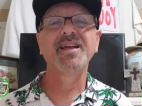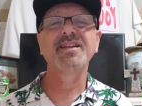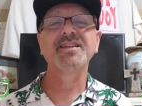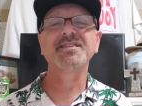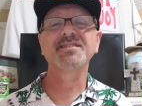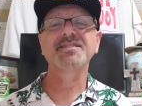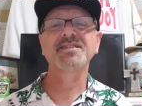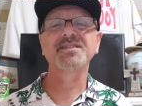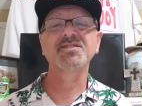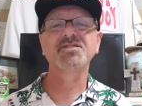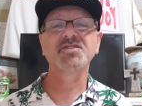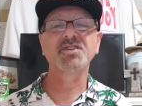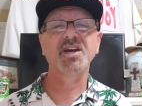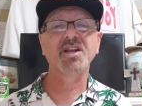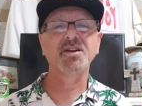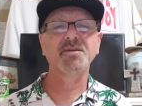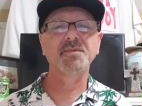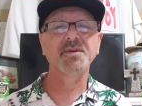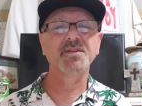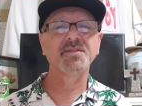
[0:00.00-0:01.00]
ladies and
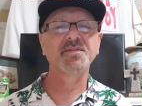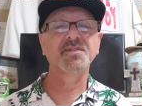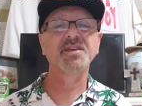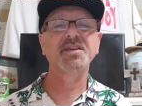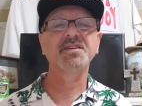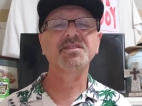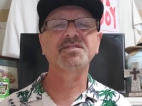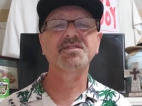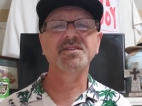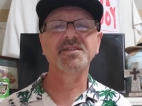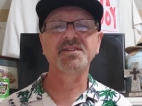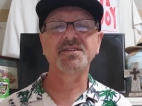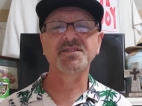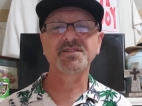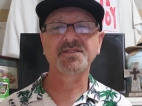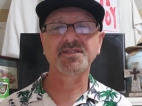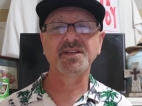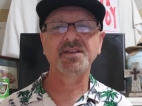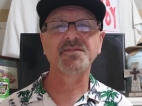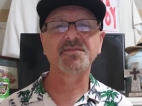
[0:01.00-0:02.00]
gentlemen, this
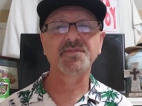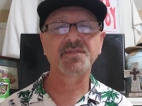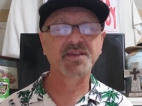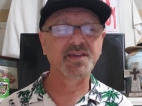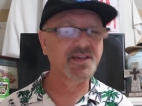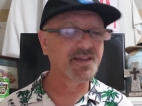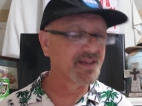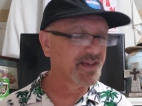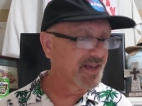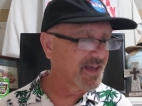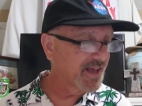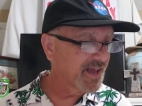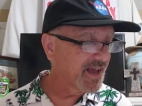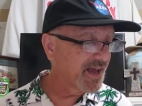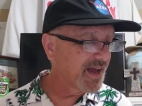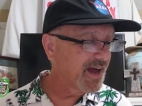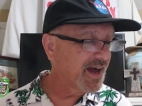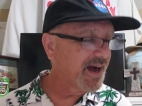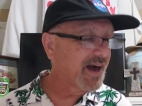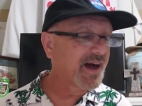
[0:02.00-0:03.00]
is something
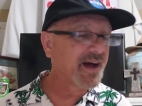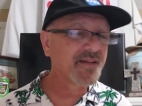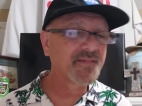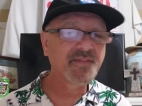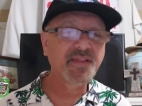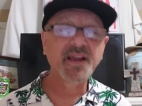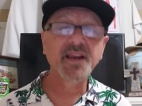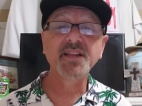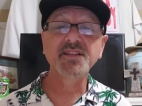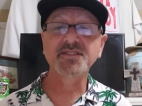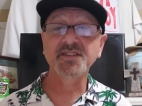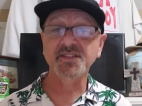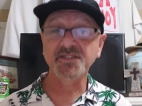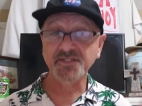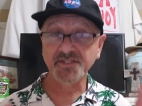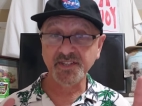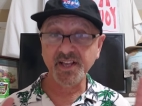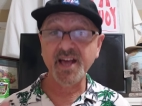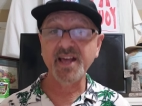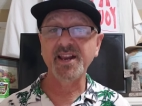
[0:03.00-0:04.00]
uh, that is a
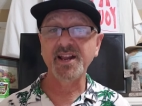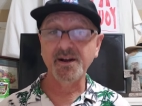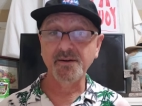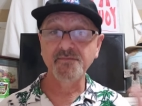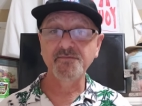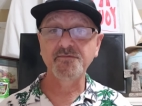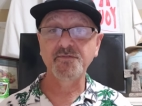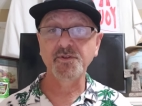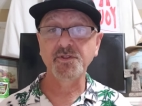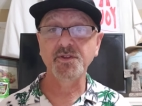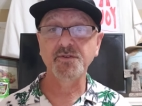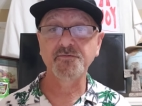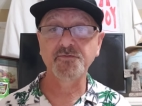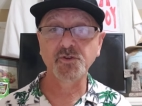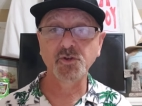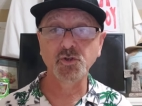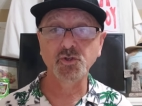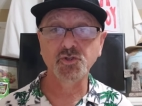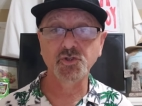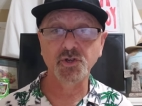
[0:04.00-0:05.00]
setup for the
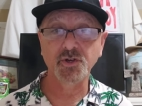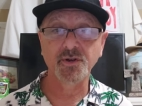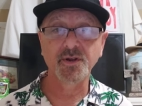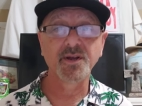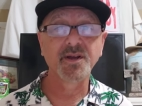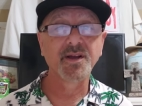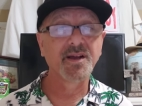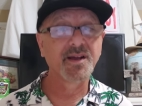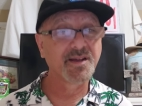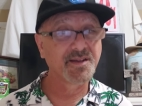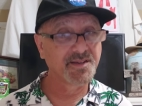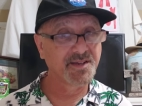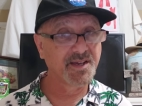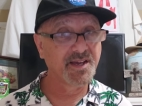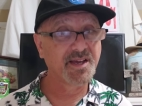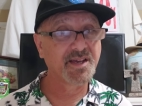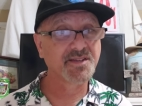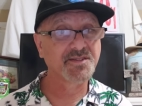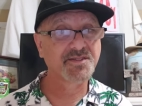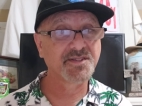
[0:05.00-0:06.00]
future.
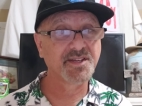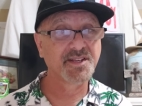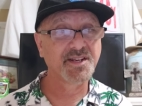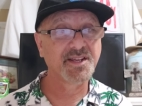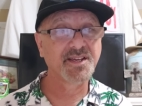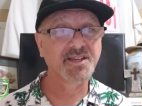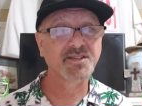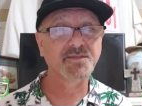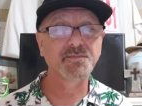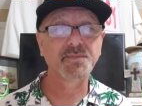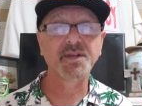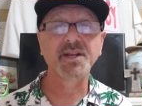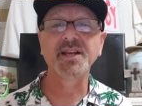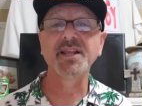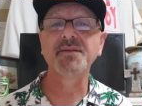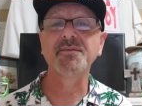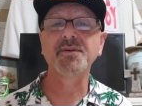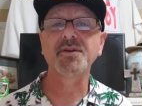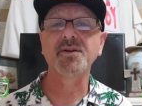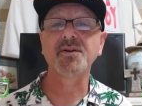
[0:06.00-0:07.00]
Yes, it is,
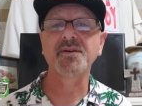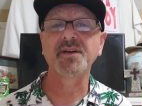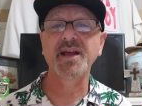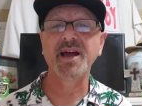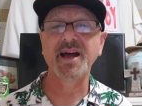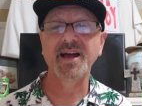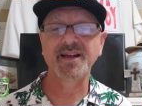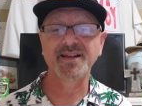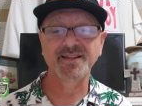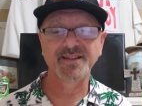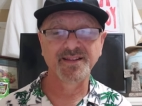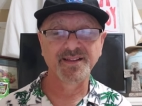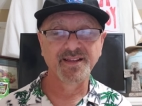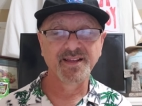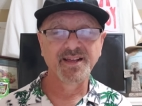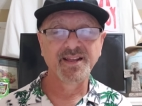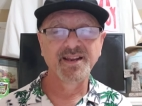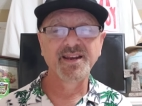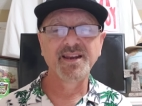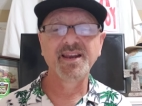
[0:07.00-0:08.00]
believe it or not.
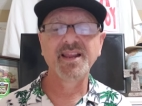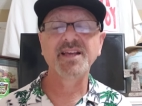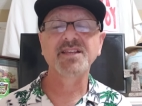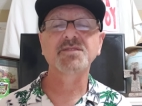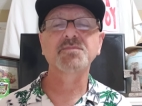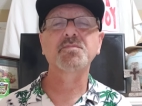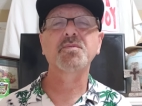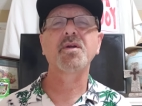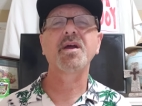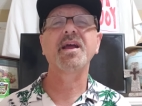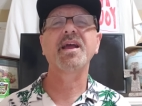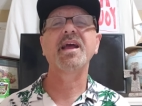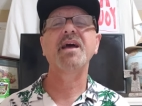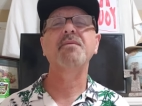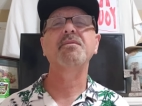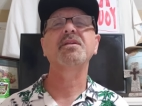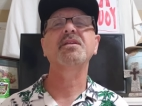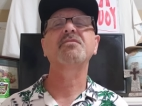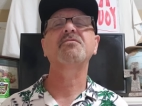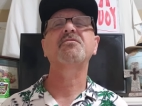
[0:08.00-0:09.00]
Let's pray.
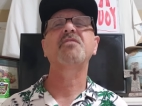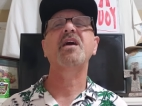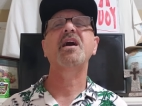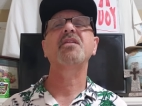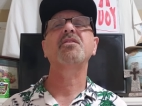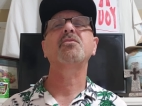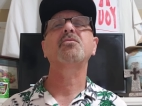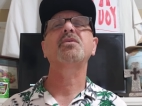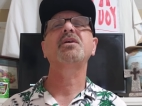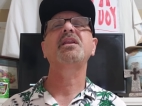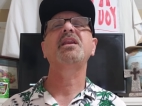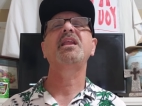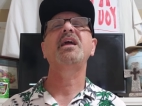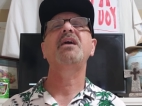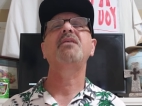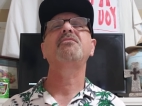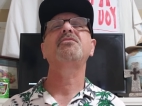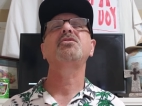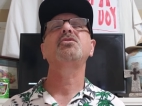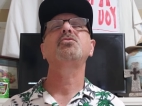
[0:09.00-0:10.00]
Heavenly Father, we
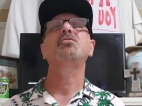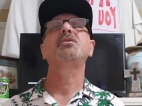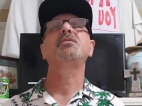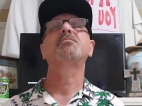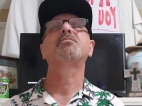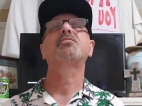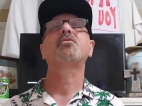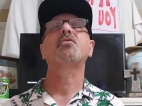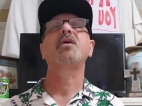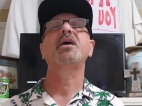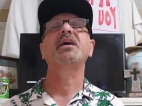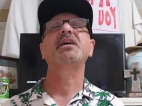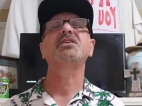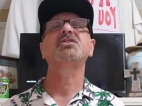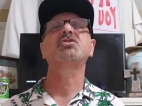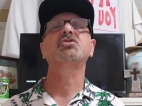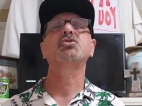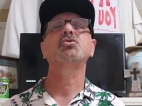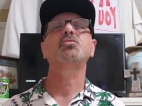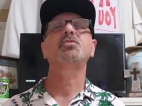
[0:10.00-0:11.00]
love you, we
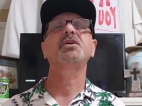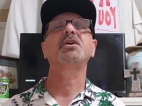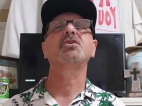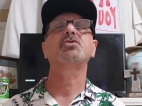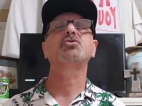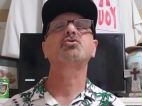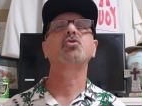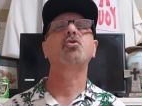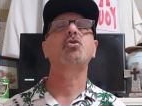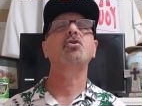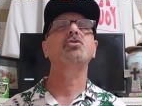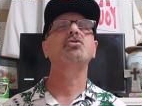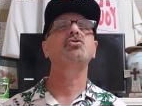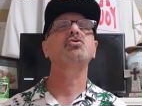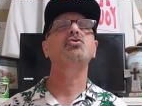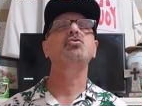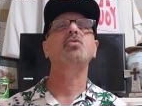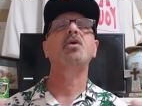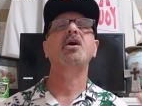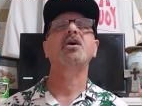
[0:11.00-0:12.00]
praise you, we adore you.
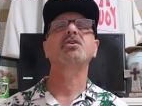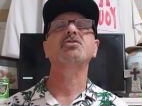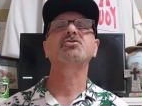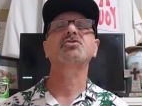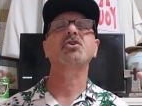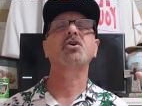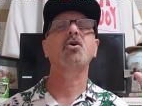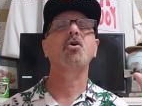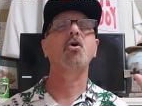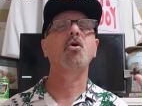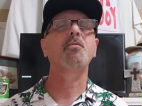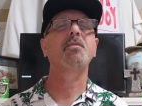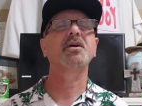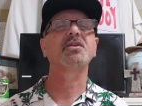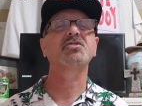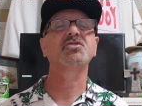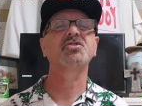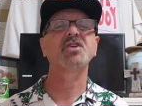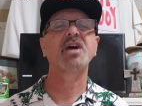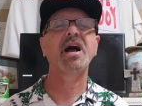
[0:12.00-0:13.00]
You are
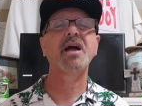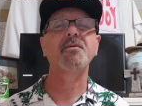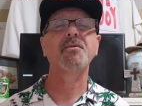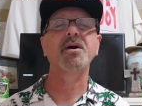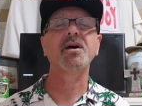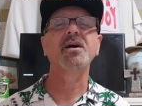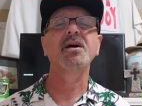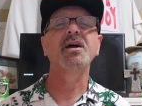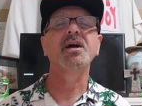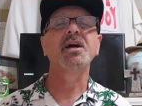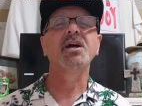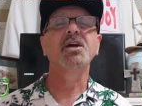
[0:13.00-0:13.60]
Jehovah Jireh.